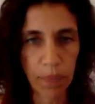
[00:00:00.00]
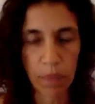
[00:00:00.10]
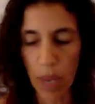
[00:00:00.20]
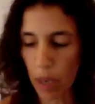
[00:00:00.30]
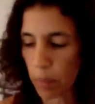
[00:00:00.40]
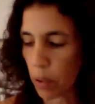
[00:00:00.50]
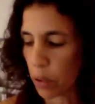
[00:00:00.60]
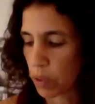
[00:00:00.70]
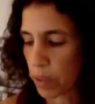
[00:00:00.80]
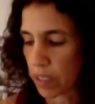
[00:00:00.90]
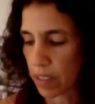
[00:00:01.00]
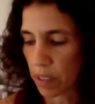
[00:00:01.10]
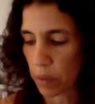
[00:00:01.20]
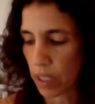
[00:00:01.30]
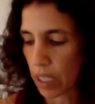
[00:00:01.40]
menopause, because
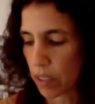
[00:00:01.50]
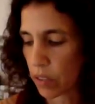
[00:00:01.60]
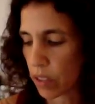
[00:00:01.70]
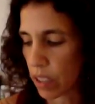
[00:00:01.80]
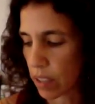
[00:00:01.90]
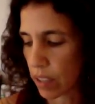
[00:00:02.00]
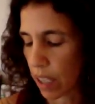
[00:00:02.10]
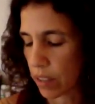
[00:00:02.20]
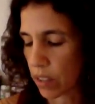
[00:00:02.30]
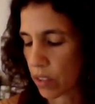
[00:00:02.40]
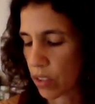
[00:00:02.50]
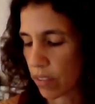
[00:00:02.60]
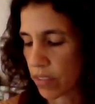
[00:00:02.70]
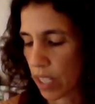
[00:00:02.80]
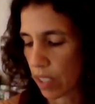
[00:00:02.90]
that's when your estrogen starts
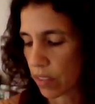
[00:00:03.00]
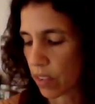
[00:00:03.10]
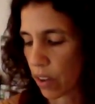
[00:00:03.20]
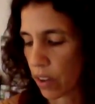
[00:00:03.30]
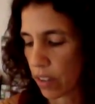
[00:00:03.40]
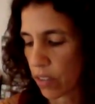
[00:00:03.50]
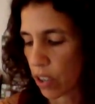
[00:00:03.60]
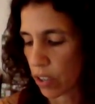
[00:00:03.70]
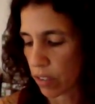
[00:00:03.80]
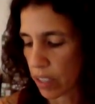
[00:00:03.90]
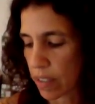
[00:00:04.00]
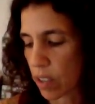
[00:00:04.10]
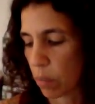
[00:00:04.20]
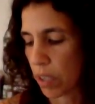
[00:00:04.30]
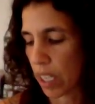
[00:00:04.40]
shifting. So you've got your
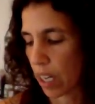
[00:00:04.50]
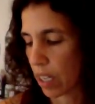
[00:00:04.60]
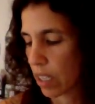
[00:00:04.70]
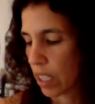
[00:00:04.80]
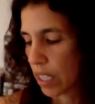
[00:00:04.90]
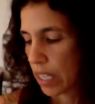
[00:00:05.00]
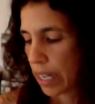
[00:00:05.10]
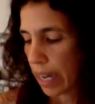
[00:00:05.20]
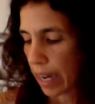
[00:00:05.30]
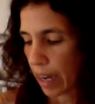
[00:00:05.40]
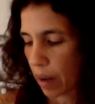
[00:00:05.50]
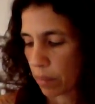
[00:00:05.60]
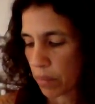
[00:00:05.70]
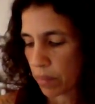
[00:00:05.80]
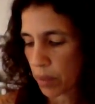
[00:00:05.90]
insomnia,
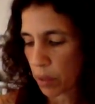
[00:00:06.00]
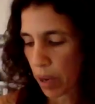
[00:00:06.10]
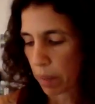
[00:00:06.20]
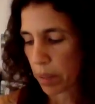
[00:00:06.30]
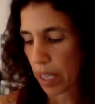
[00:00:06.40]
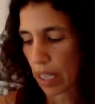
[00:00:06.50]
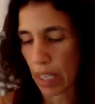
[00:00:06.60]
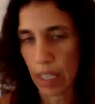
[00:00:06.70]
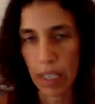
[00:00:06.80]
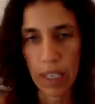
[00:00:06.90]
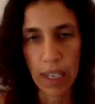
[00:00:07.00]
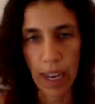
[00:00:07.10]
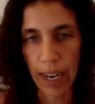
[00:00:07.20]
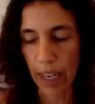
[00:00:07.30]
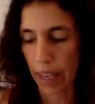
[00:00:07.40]
cramping,
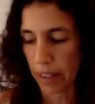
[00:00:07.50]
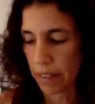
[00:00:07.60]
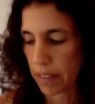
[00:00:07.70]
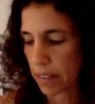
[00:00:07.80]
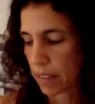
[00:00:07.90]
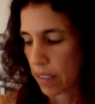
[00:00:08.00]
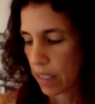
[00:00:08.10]
headaches,